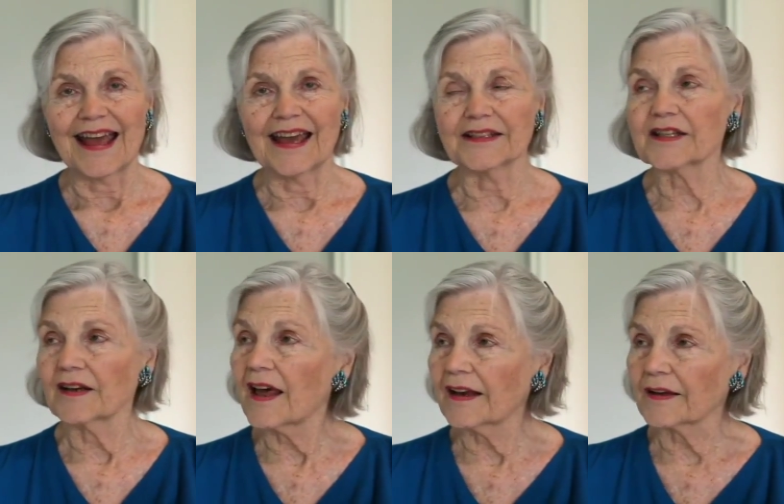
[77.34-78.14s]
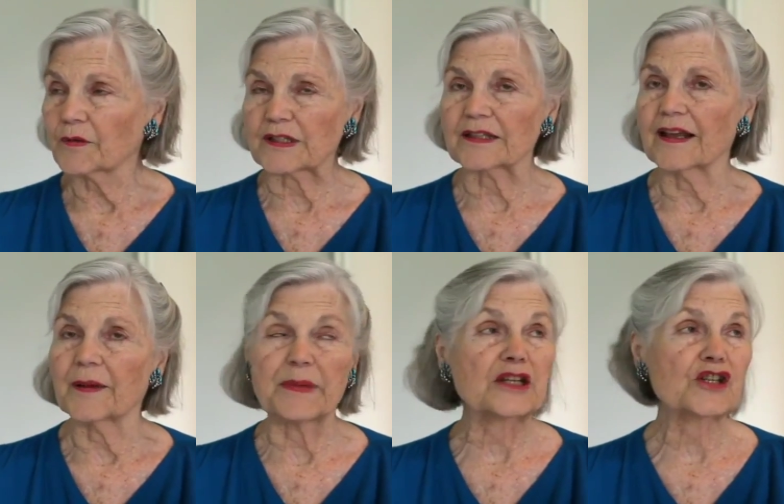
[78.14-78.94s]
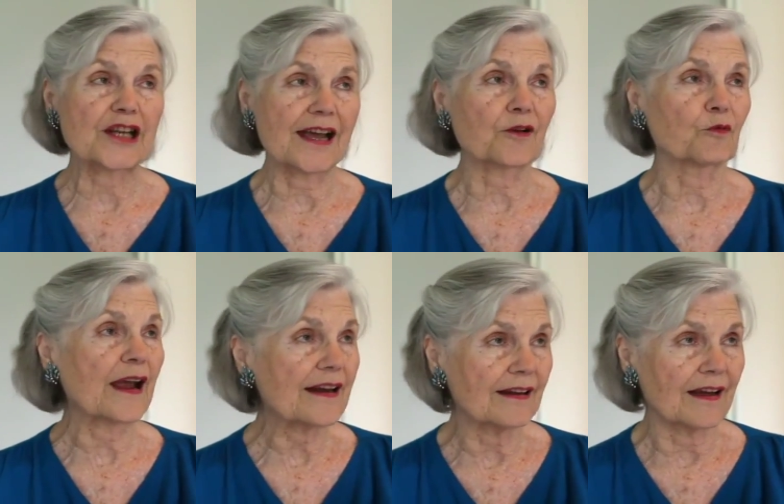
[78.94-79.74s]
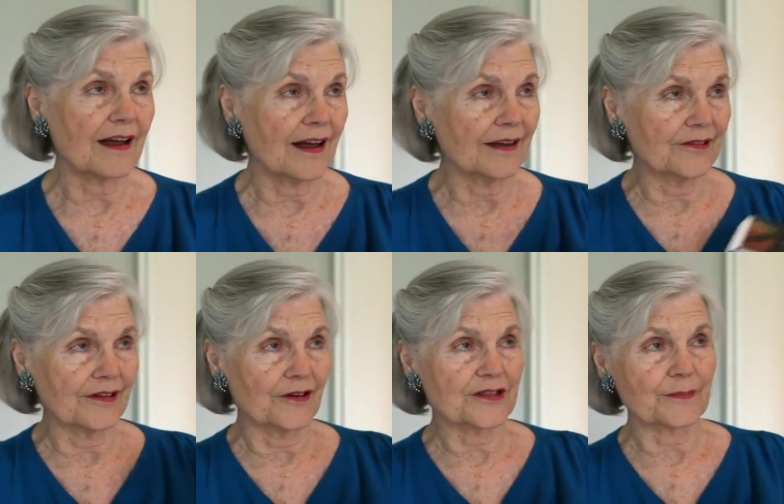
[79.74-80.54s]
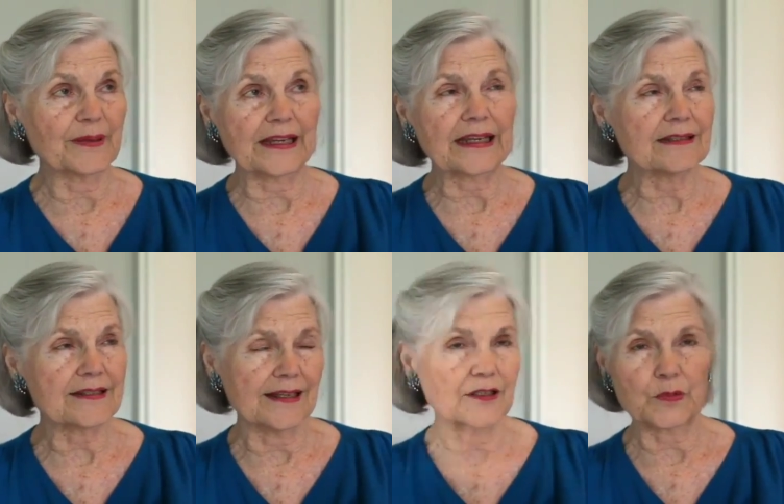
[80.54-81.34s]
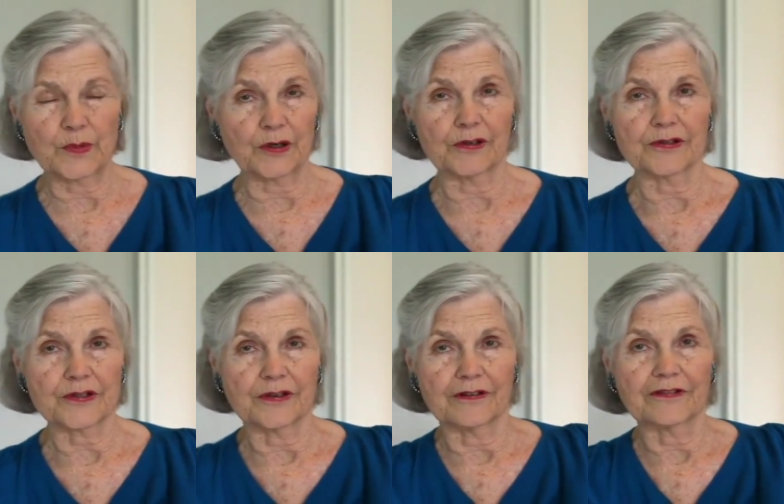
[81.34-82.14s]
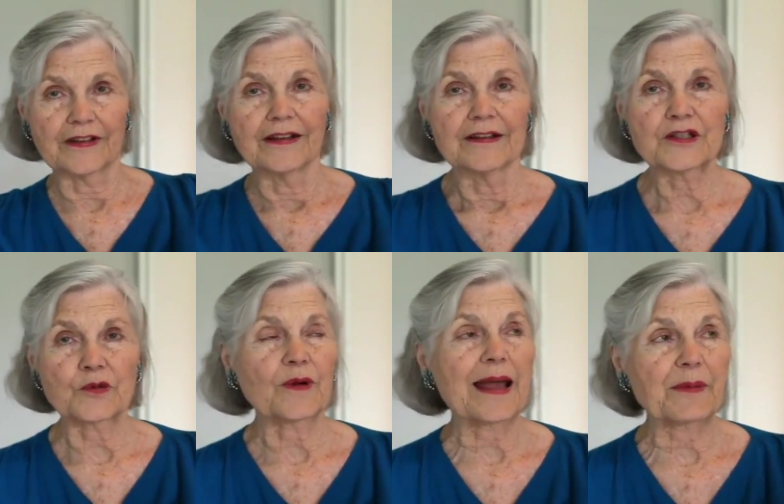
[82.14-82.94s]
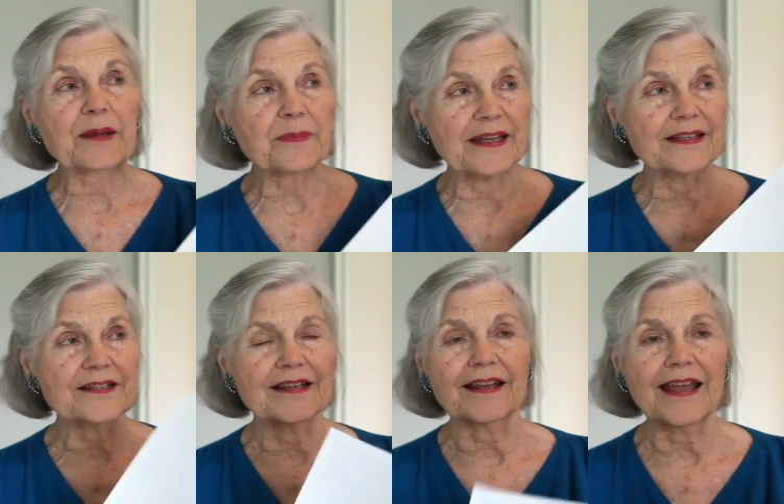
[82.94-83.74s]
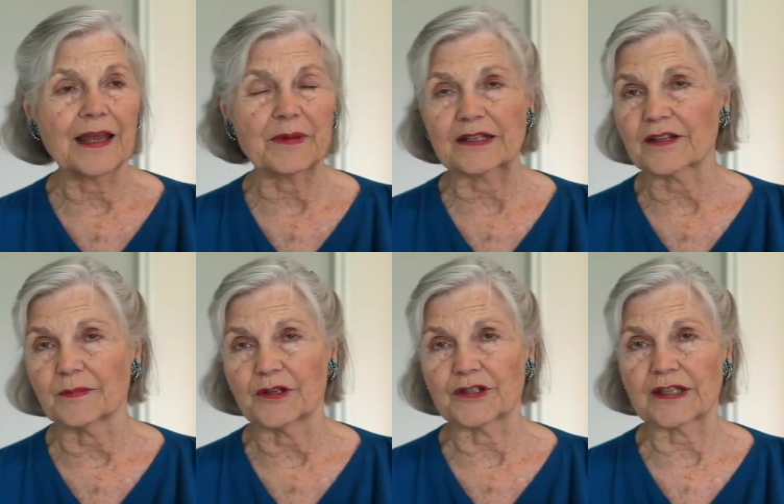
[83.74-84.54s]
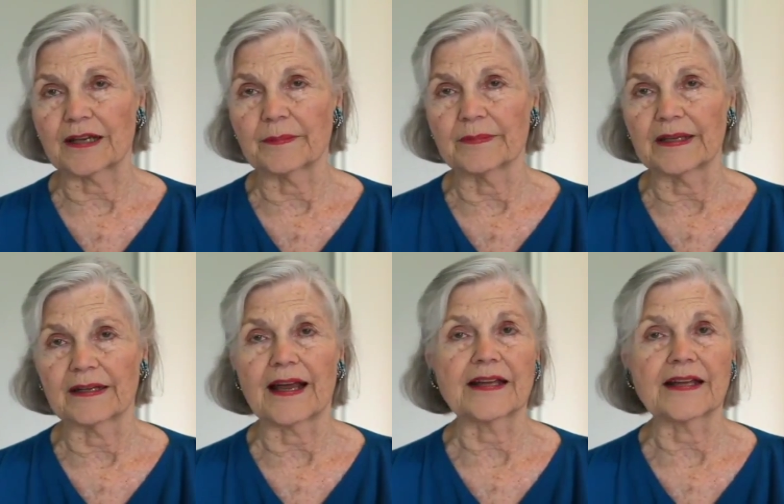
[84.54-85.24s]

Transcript: And Tlaloc was a Mixtec rain god. You know, it's a big incense burner sort of ceramic piece that came into the museum in